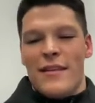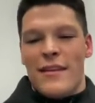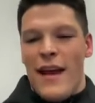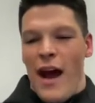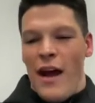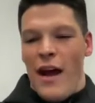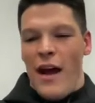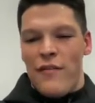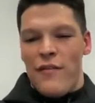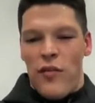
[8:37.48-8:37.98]

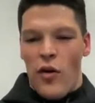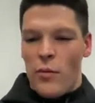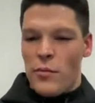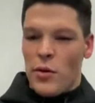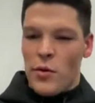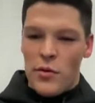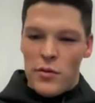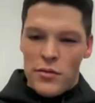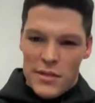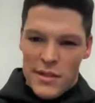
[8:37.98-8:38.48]
I formed
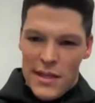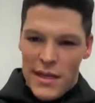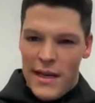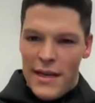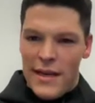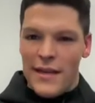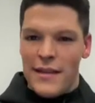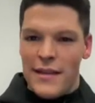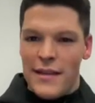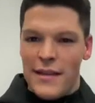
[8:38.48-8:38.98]
a
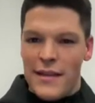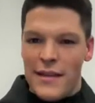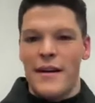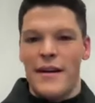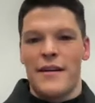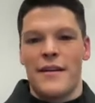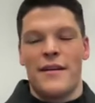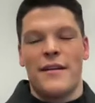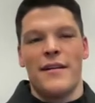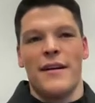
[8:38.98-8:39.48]
routine in
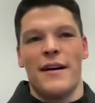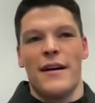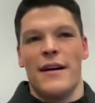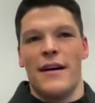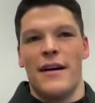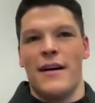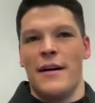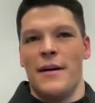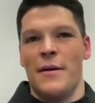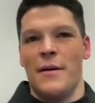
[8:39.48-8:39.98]
there.
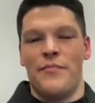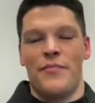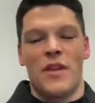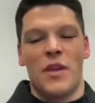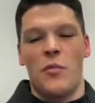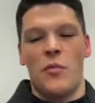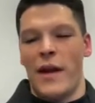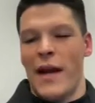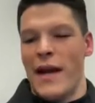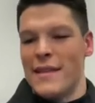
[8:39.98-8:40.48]

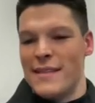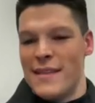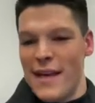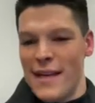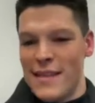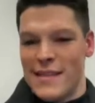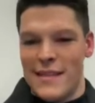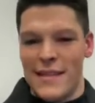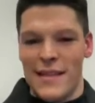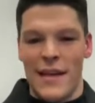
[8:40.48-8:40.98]
We got
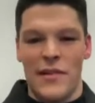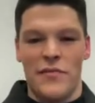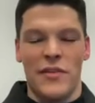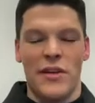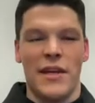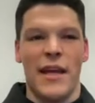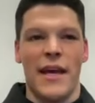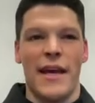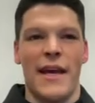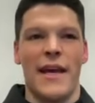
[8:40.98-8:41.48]
tested
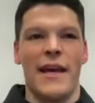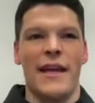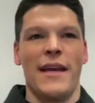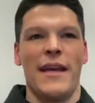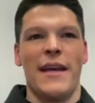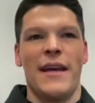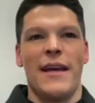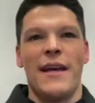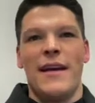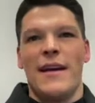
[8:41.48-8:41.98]
every day.
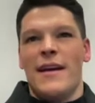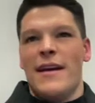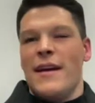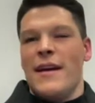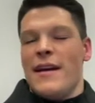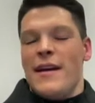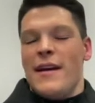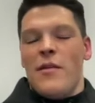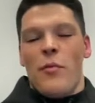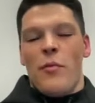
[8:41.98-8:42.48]

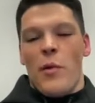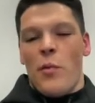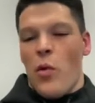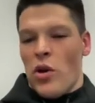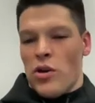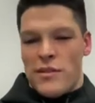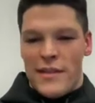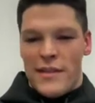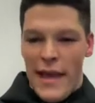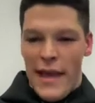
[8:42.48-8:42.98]
We
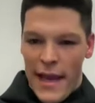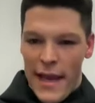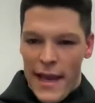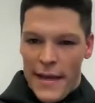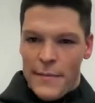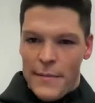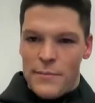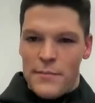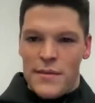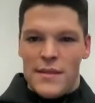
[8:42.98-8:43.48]
worked
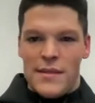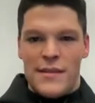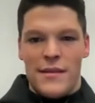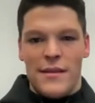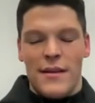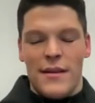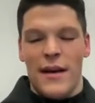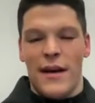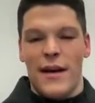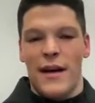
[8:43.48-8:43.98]
games.
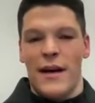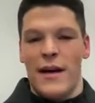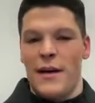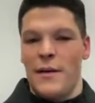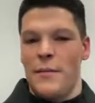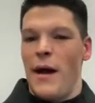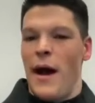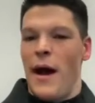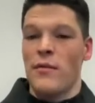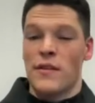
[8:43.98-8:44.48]

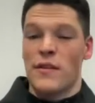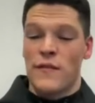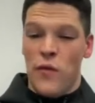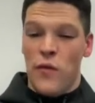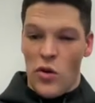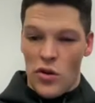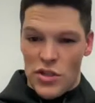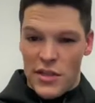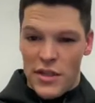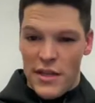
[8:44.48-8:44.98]
I was
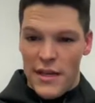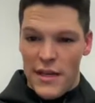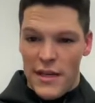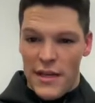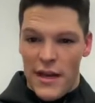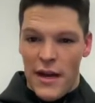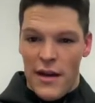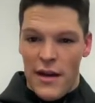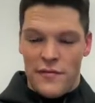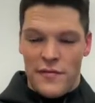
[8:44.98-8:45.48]
fortunate
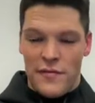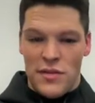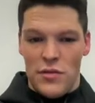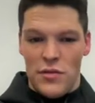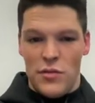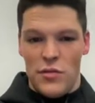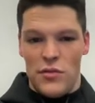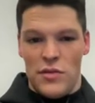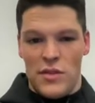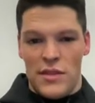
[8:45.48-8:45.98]
enough
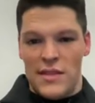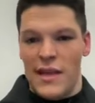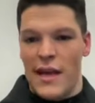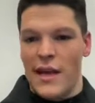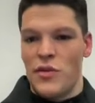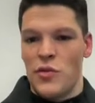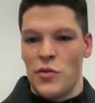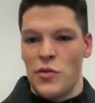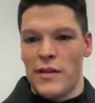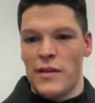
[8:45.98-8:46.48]
to
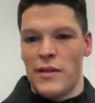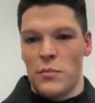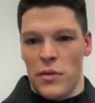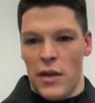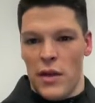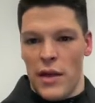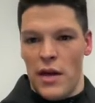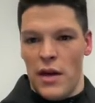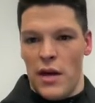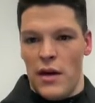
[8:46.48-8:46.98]
stay throughout the
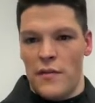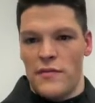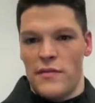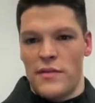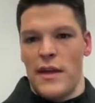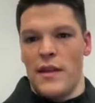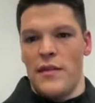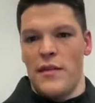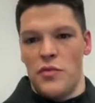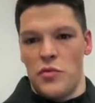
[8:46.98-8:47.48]
playoffs
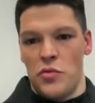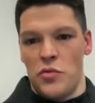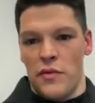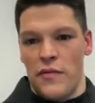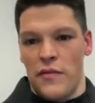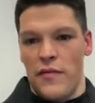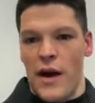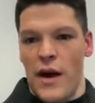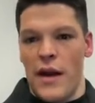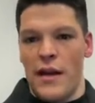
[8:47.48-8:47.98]
and through the
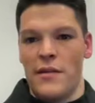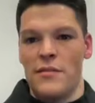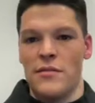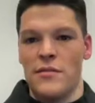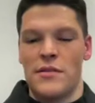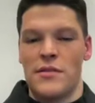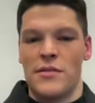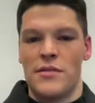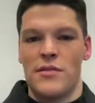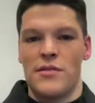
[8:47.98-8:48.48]

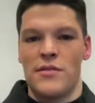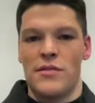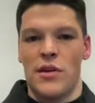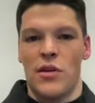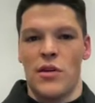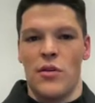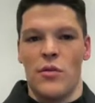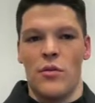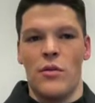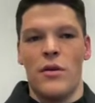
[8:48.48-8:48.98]
finals.
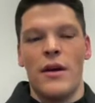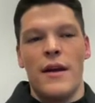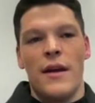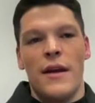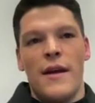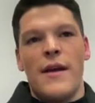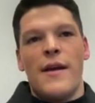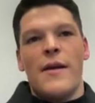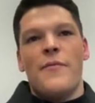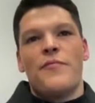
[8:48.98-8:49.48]
So
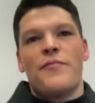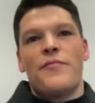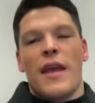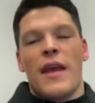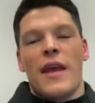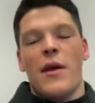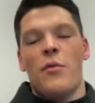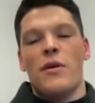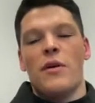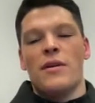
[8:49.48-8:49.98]

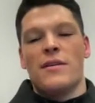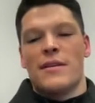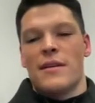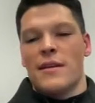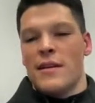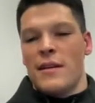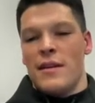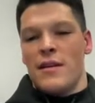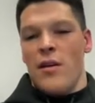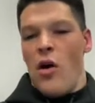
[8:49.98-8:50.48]
it was
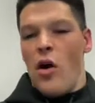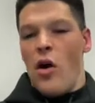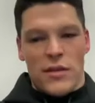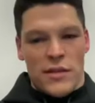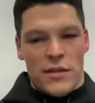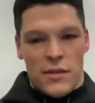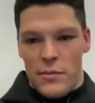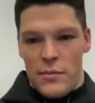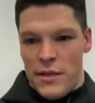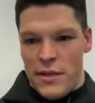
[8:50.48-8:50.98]
an
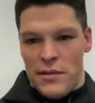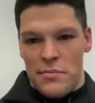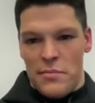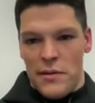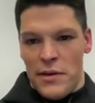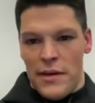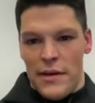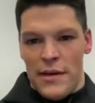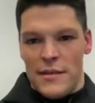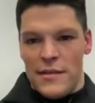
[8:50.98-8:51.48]
awesome
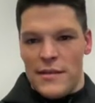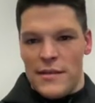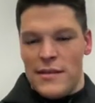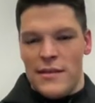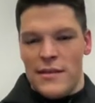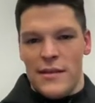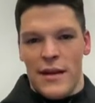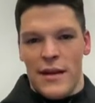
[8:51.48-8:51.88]
experience.